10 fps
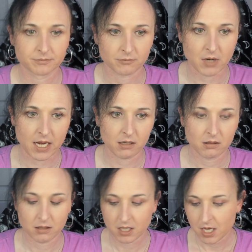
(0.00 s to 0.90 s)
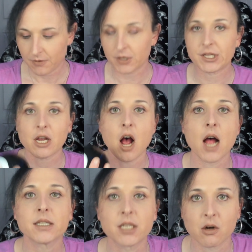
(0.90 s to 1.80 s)
right? There's the
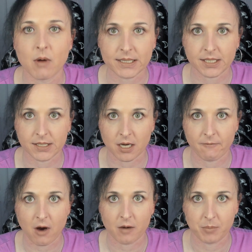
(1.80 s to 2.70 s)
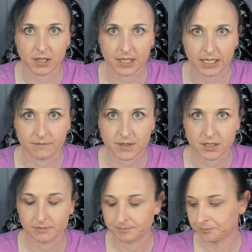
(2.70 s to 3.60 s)
consequences of our
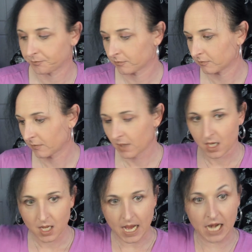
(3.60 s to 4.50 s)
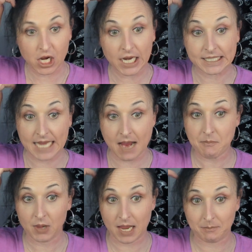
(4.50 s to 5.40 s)
beliefs. And a good
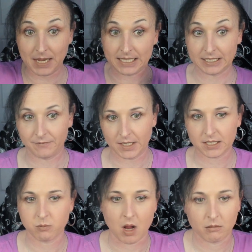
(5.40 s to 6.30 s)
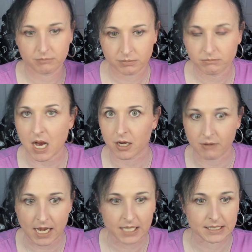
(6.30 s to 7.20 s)
example I picked of this, well, not a
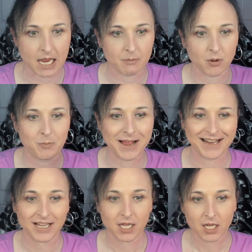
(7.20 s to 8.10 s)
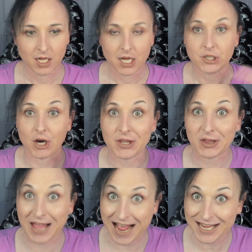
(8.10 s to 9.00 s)
great example, but during the
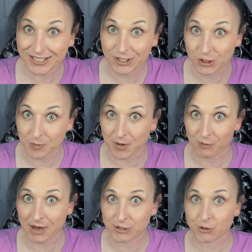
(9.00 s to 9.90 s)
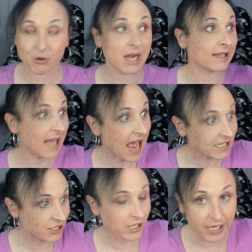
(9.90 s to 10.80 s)
last Jupiter retrograde
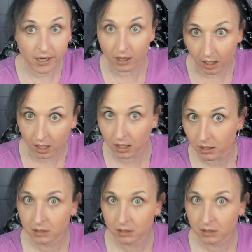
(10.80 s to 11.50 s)
last year,